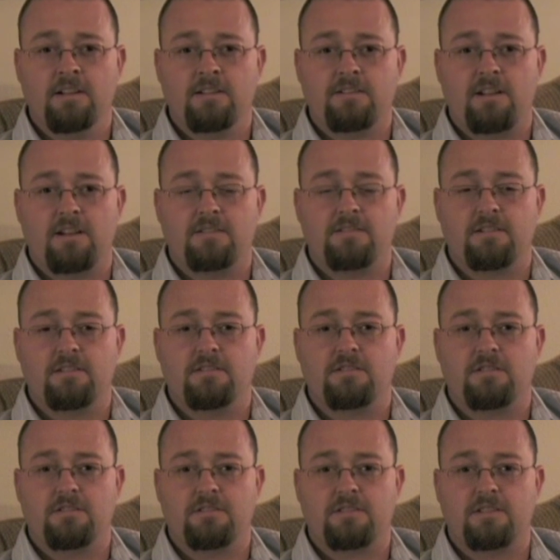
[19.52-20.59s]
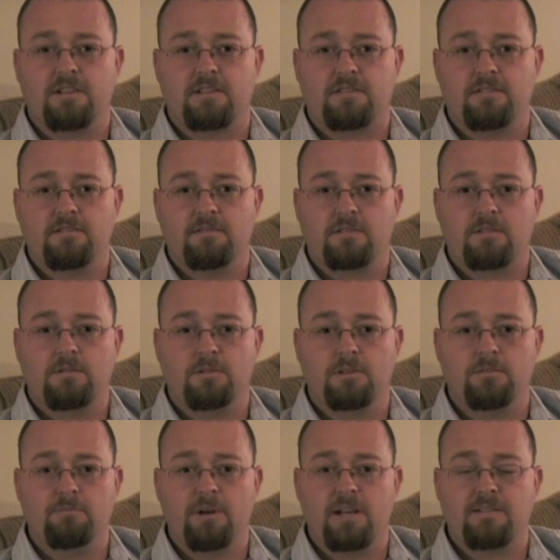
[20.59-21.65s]
challenging the jurisdiction of the
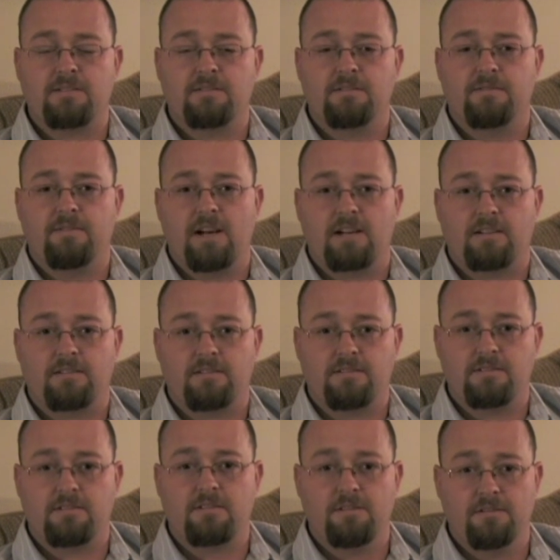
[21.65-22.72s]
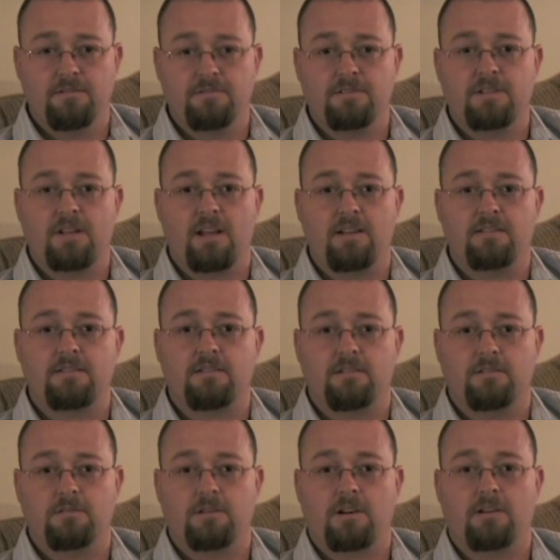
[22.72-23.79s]
court based on the fact that there's two states
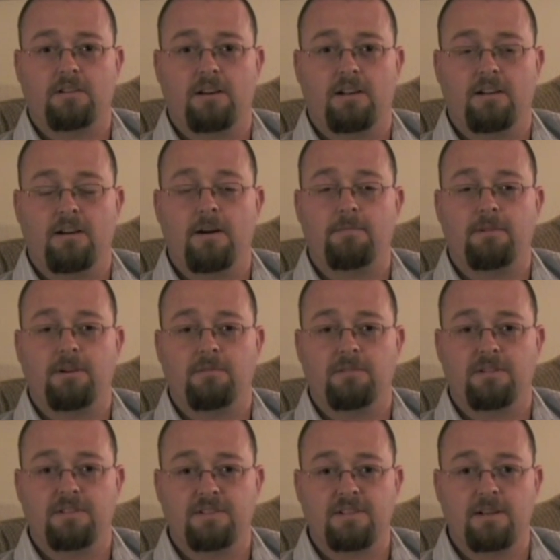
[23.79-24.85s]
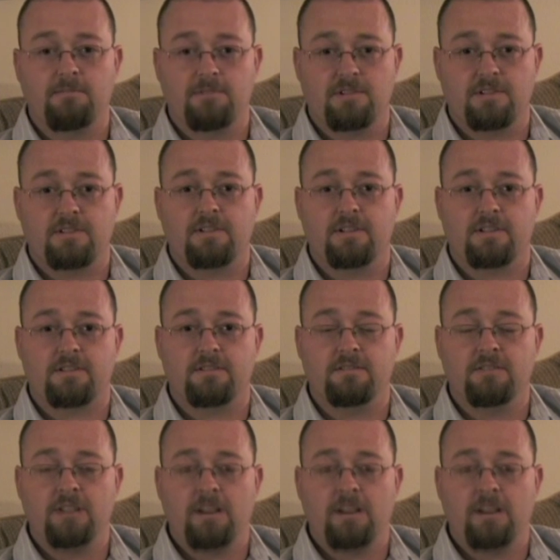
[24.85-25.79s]
called North Carolina operating within the same jurisdiction.